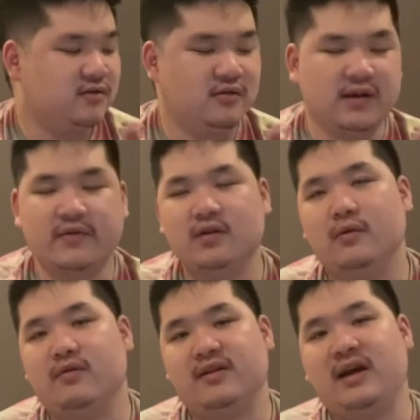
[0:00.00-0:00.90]
You never know
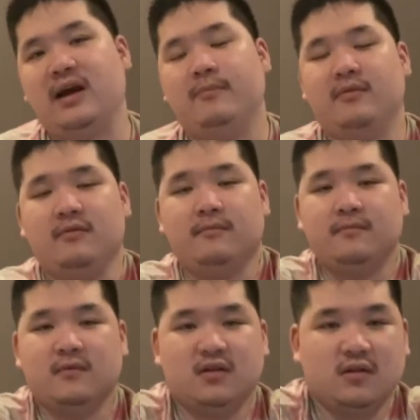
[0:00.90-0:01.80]
what's gonna happen.
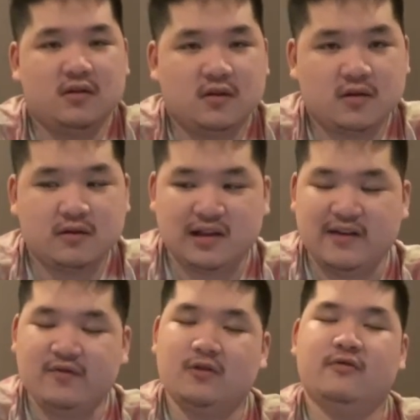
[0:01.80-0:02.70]

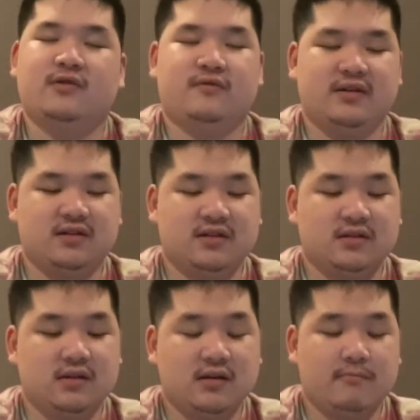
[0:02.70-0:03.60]
Leave no regrets
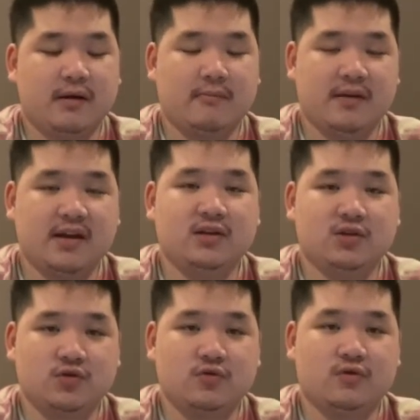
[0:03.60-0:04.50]
by making
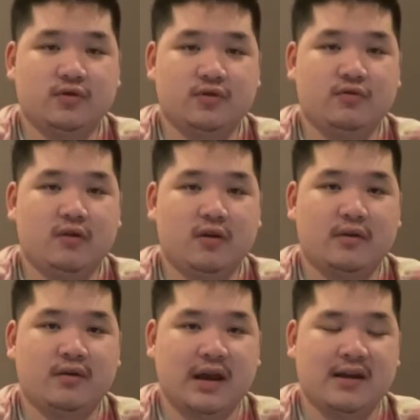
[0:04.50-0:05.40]
sure you are
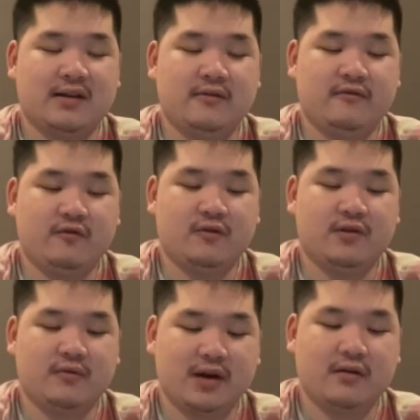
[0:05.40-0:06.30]
standing for
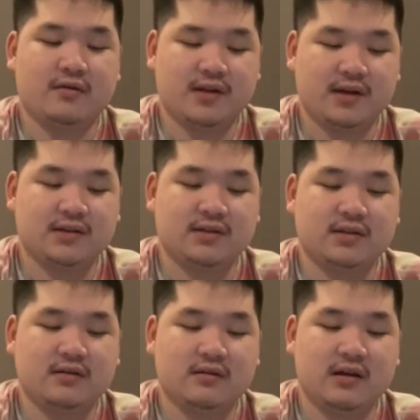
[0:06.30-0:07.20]
the right things.
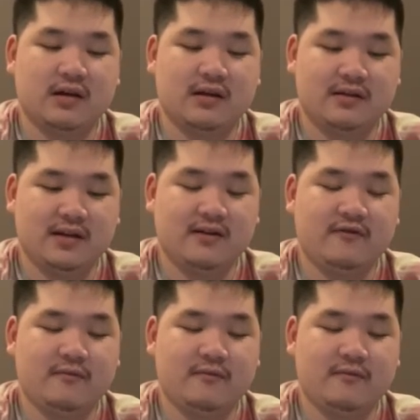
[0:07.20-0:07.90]
And leave